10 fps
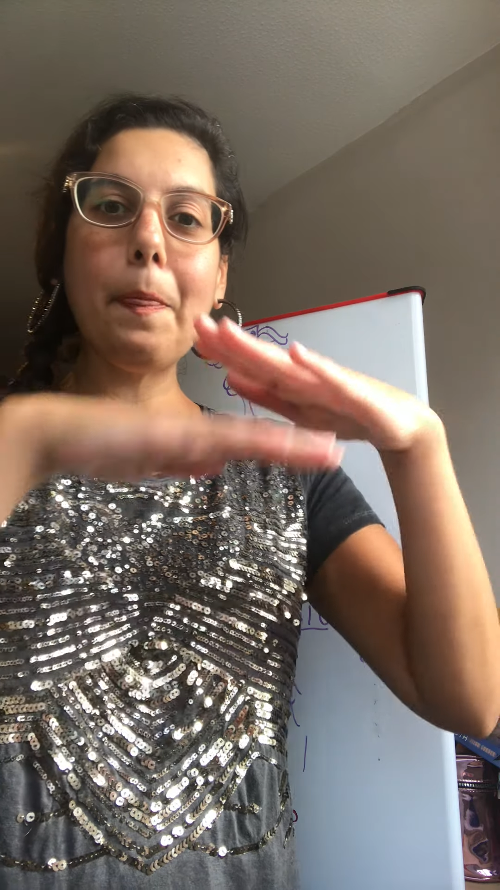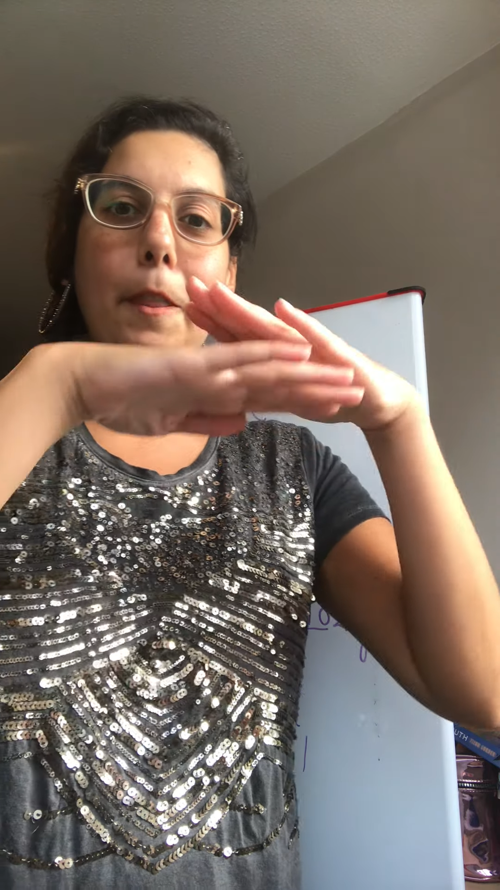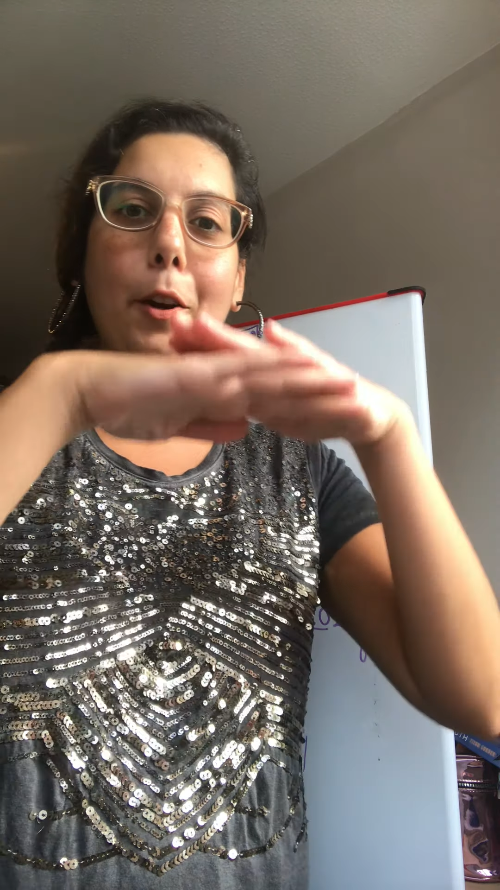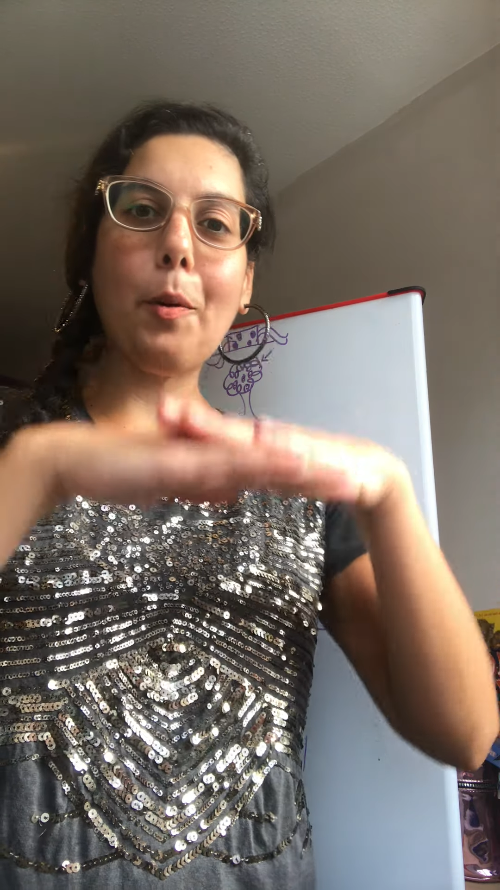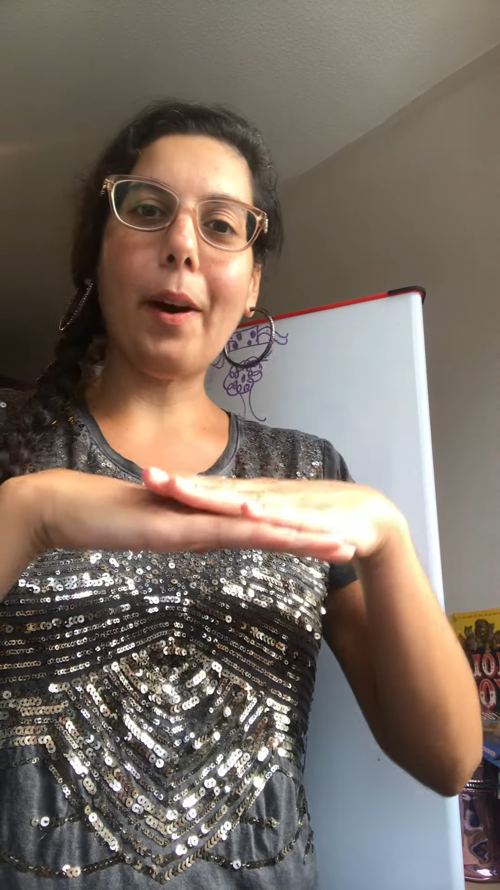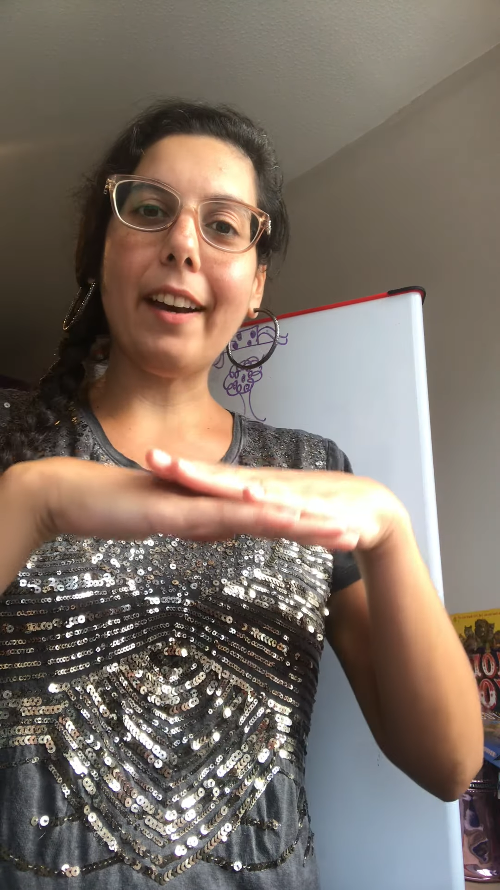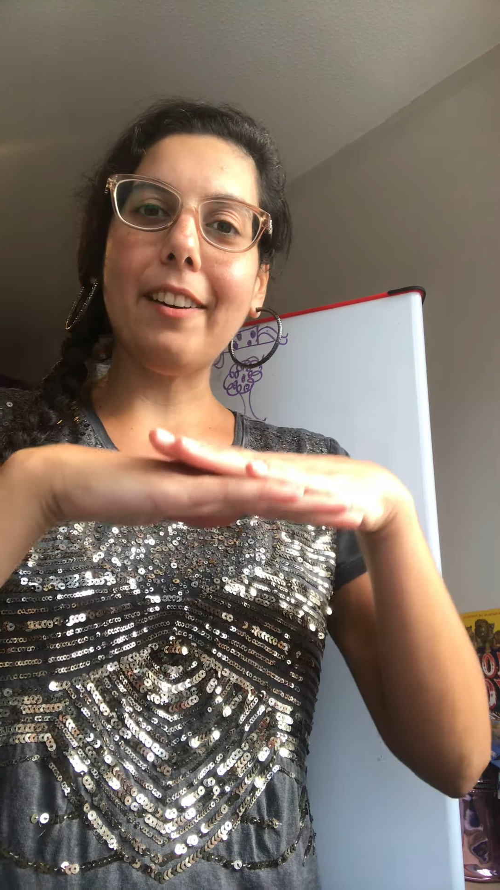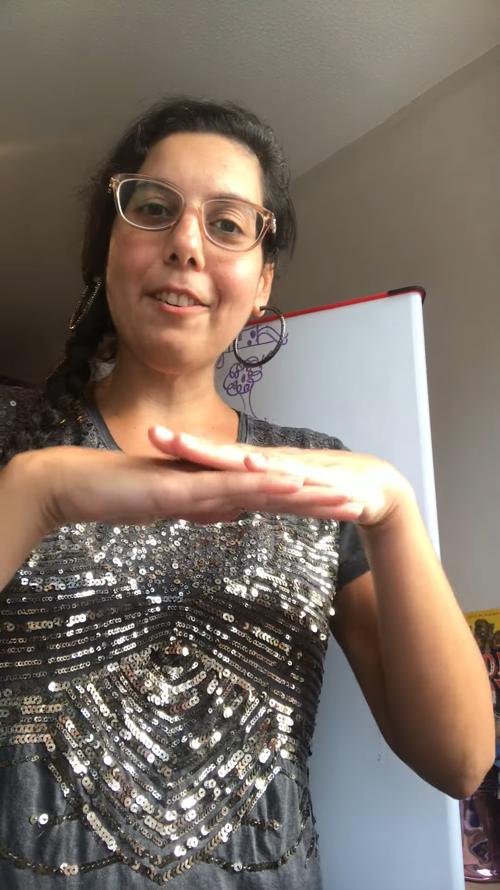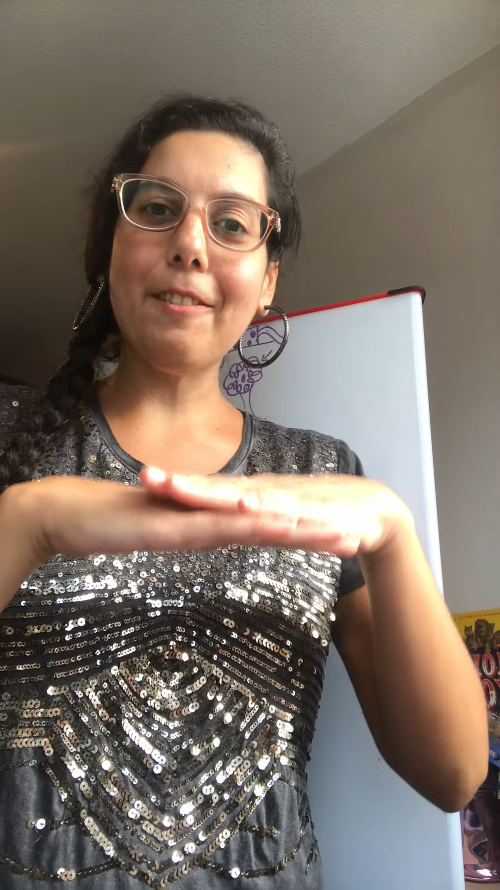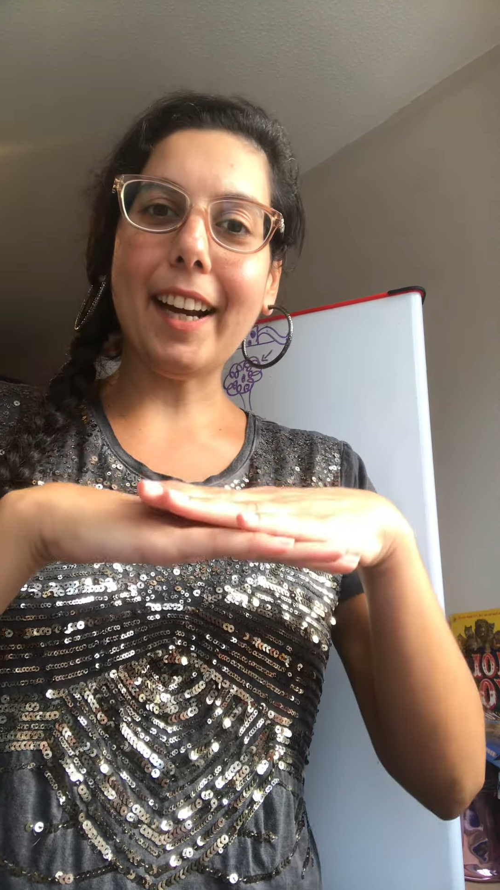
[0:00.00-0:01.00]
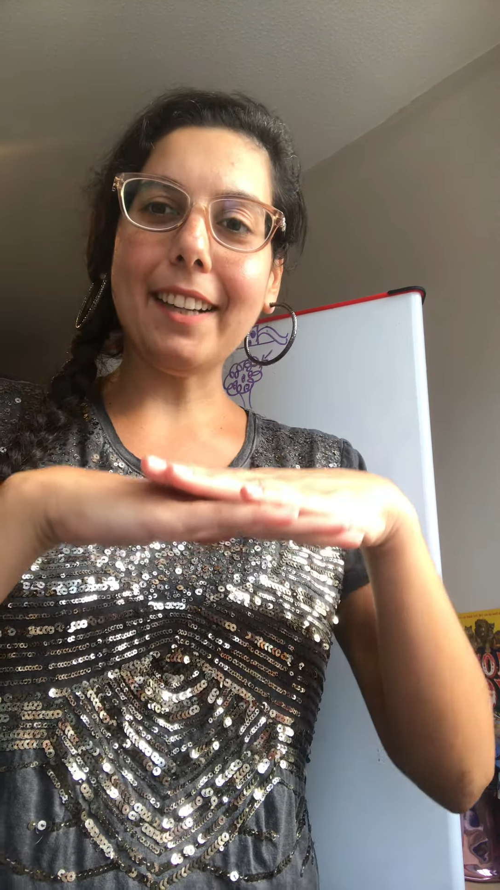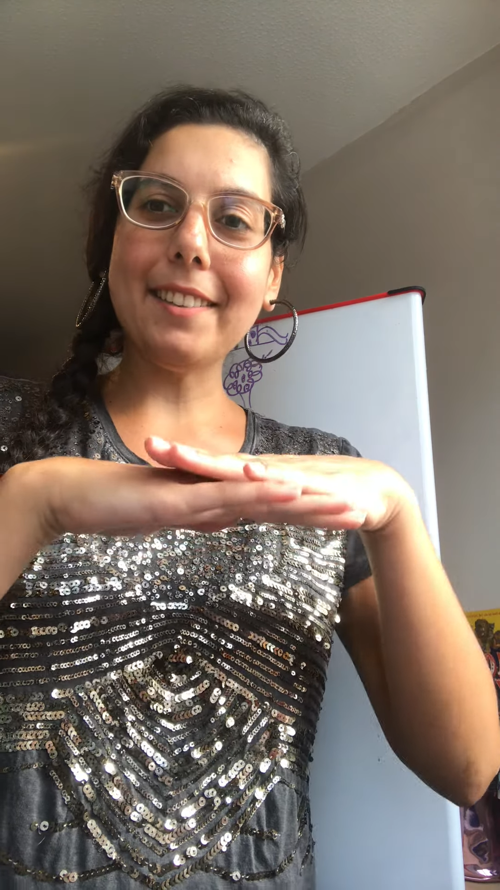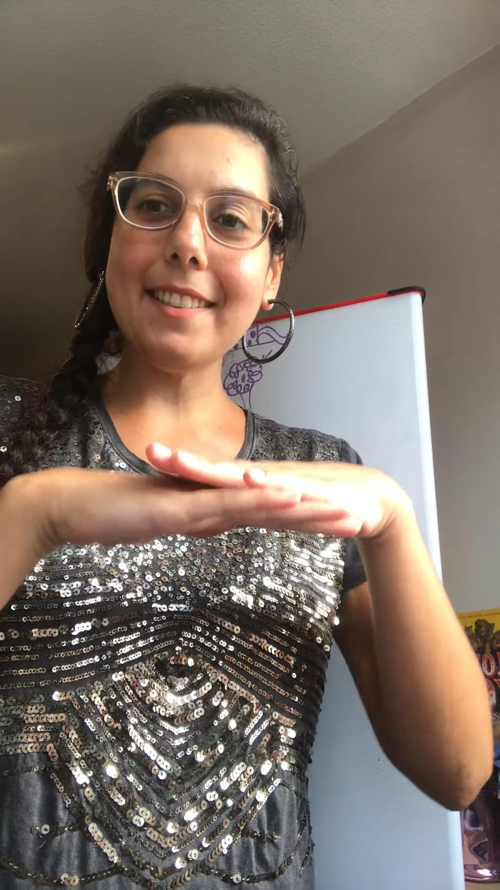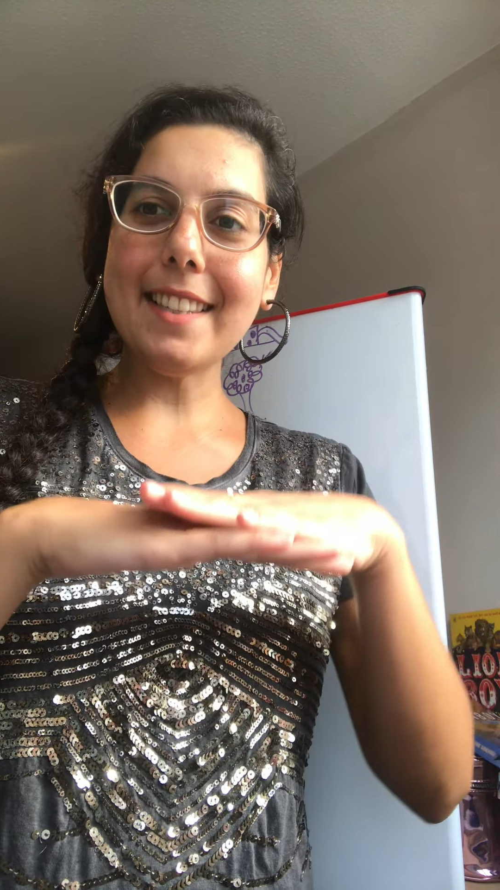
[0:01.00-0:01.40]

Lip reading: the Quangle Wangle